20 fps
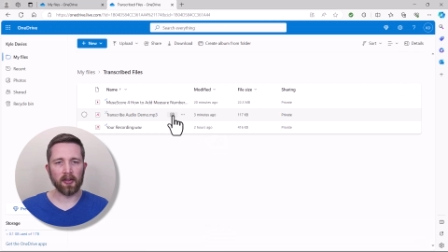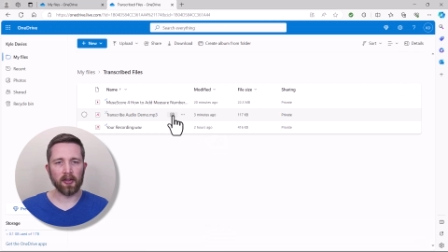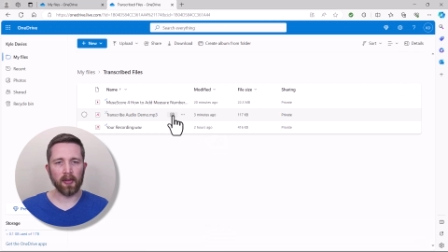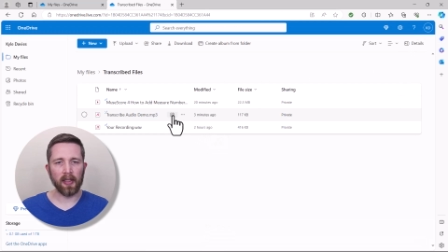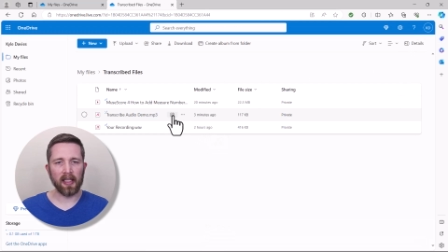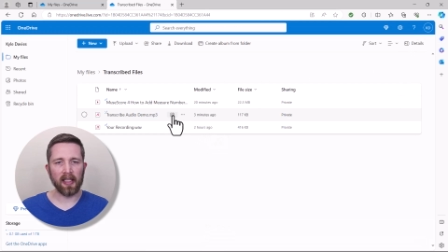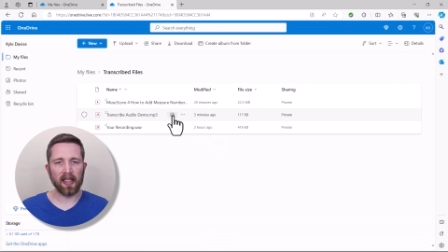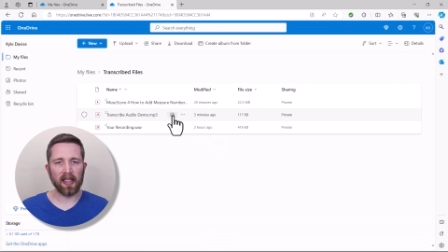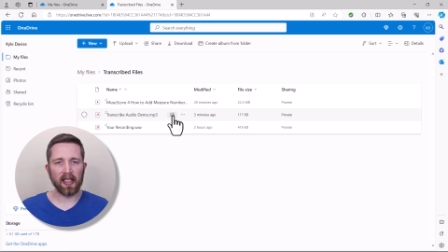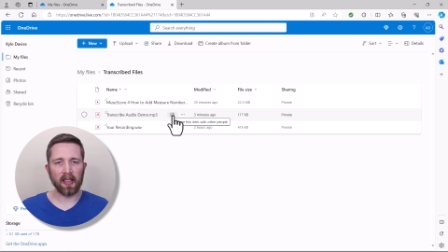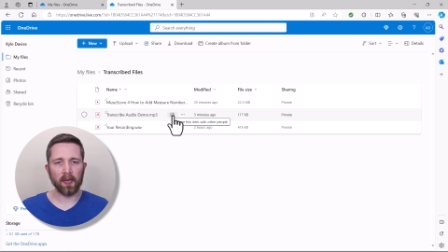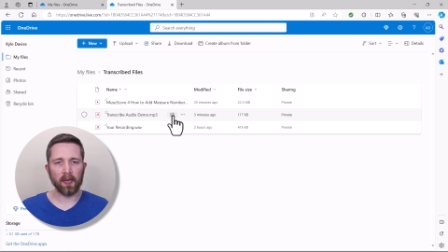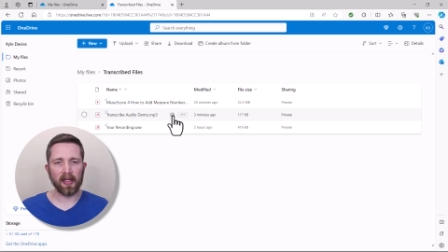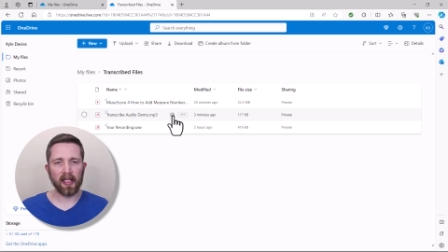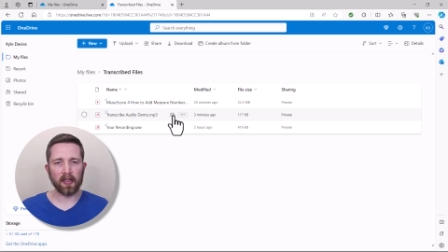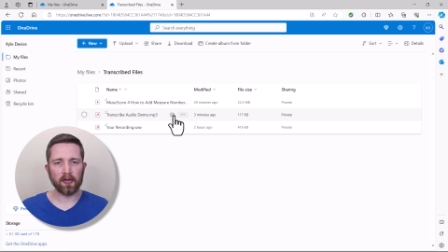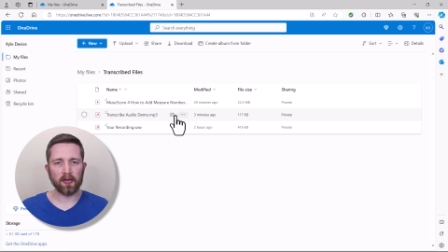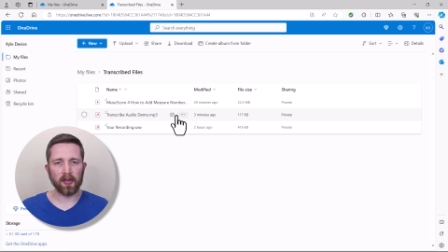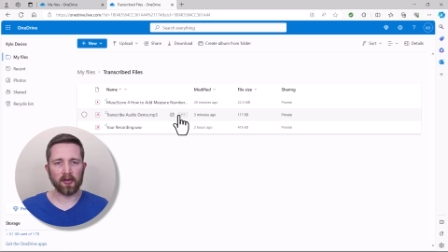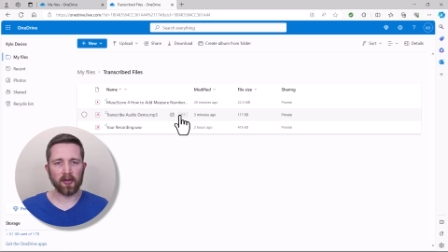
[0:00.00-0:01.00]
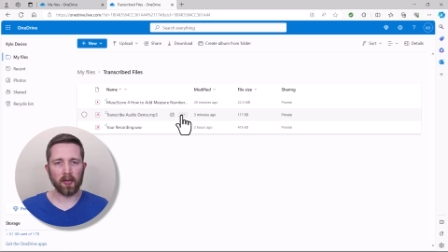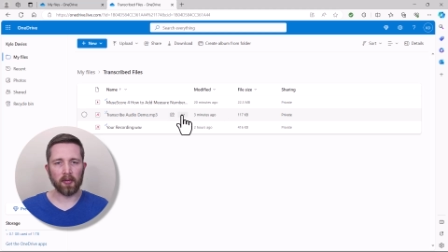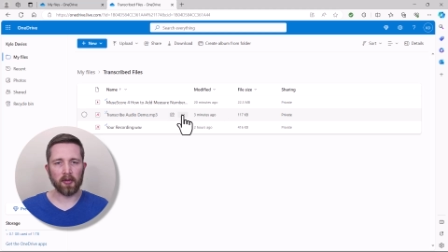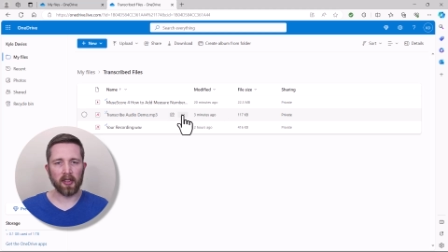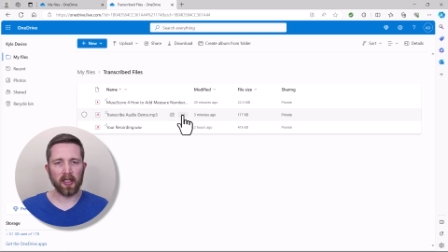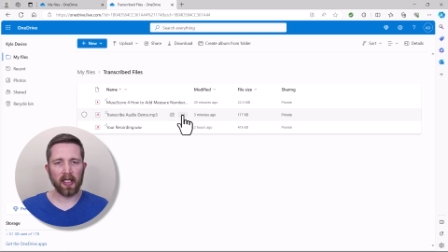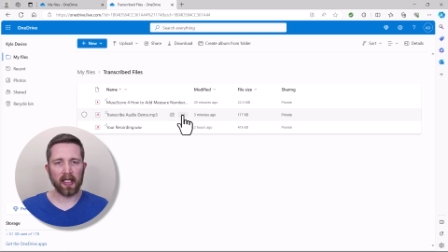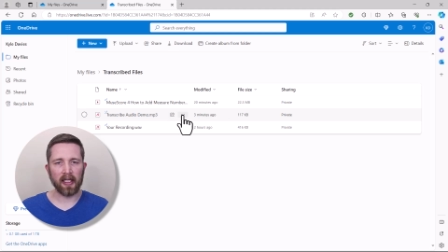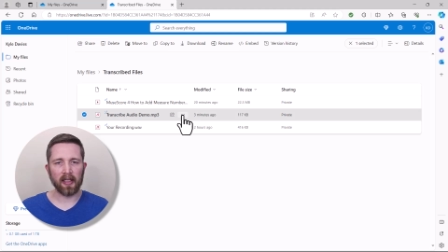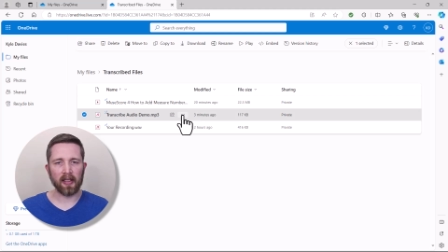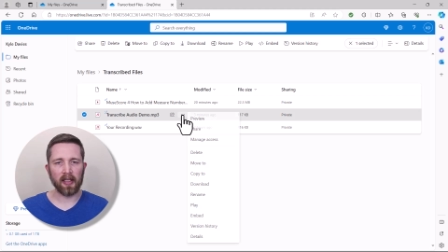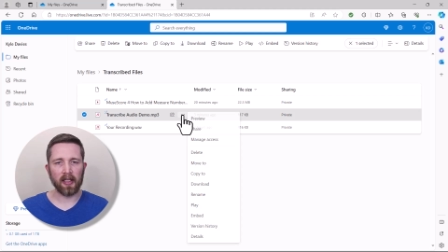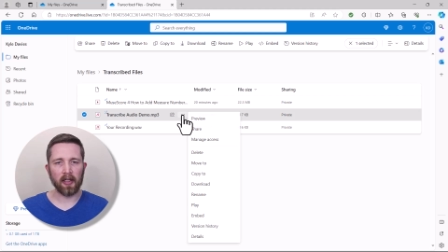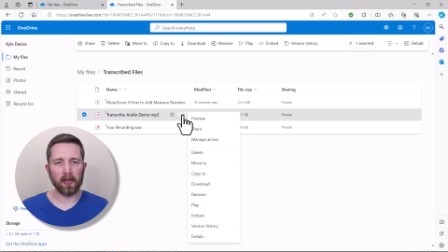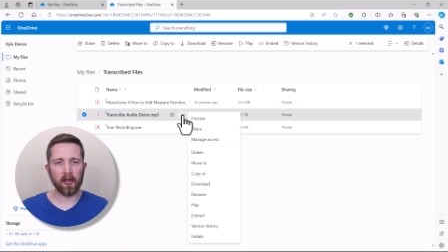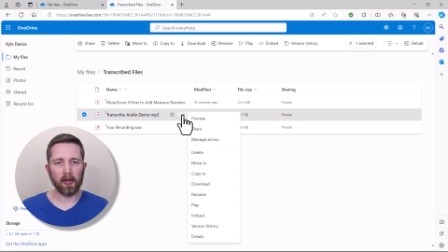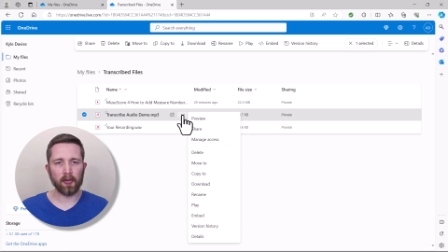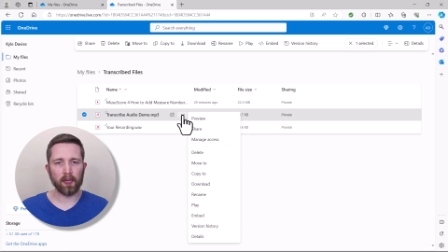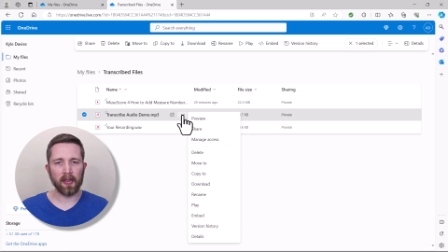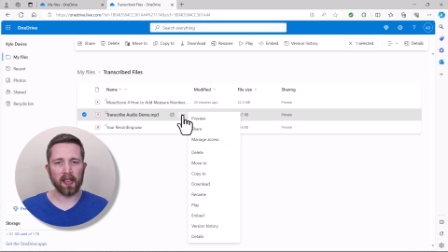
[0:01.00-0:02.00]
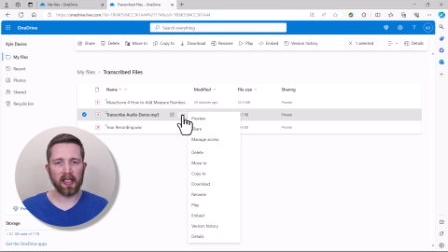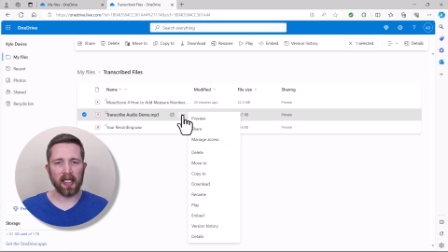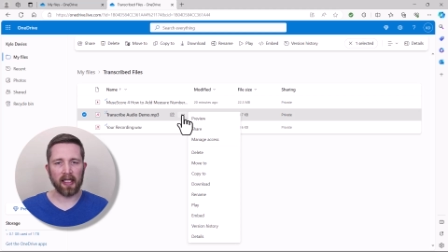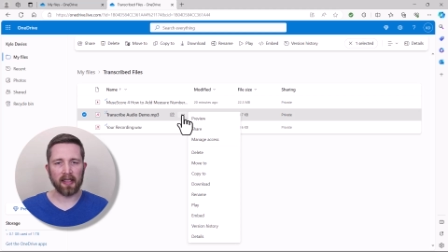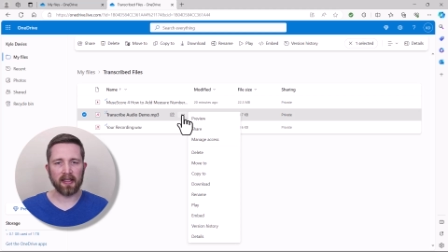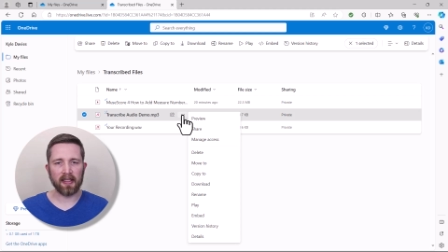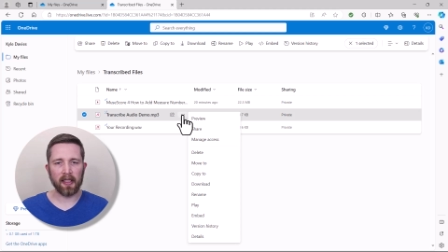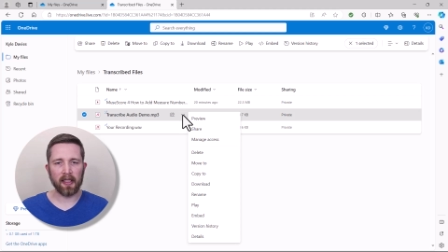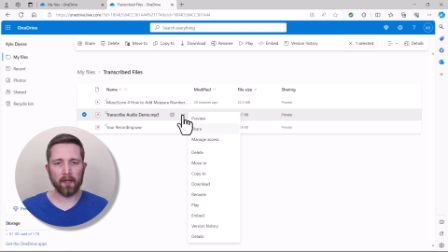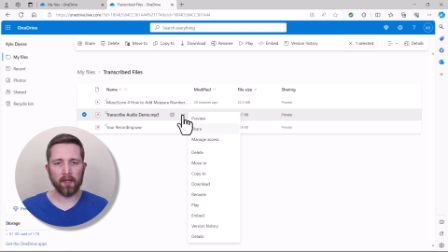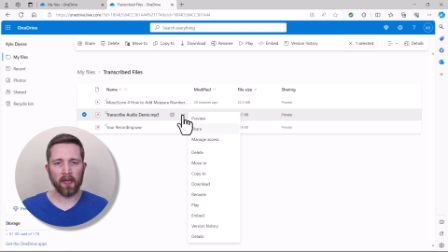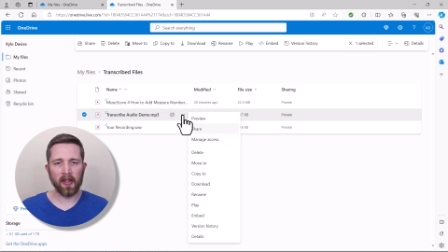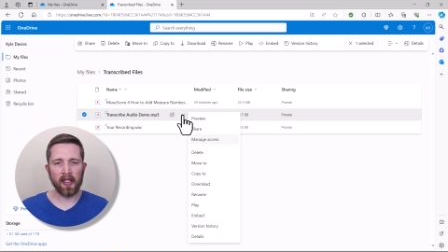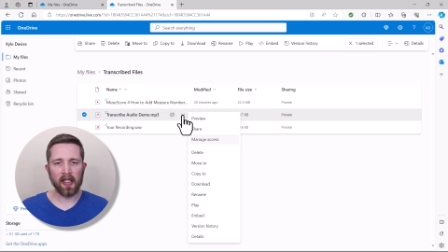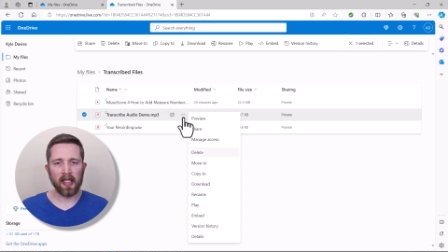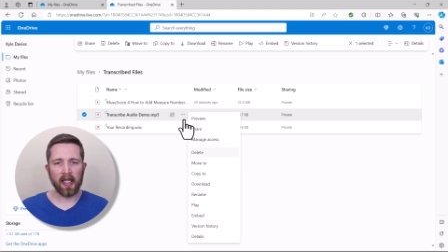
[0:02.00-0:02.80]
do anything with that transcription, I can click on the three dots here.